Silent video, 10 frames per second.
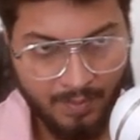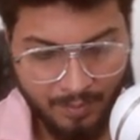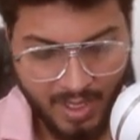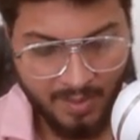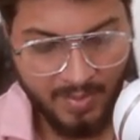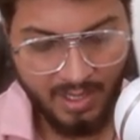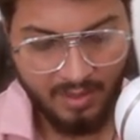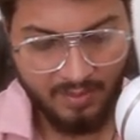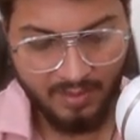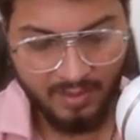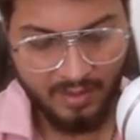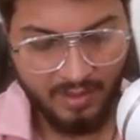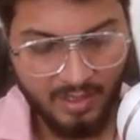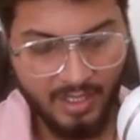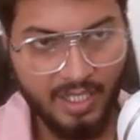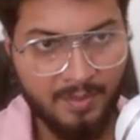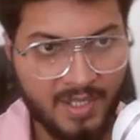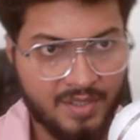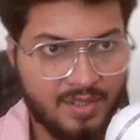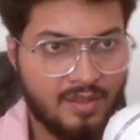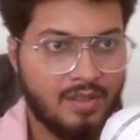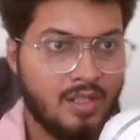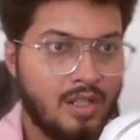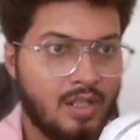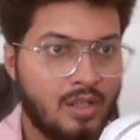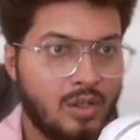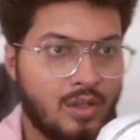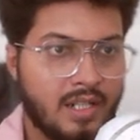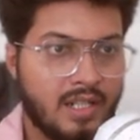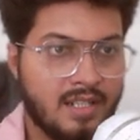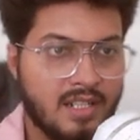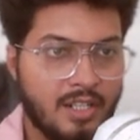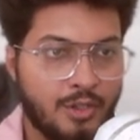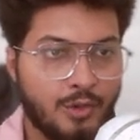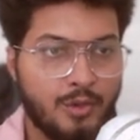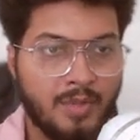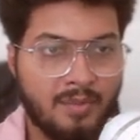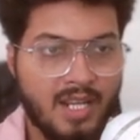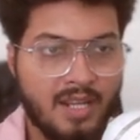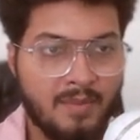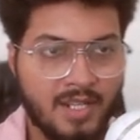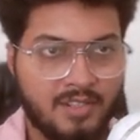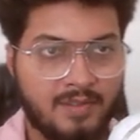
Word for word: baby image lord krishna cute baby image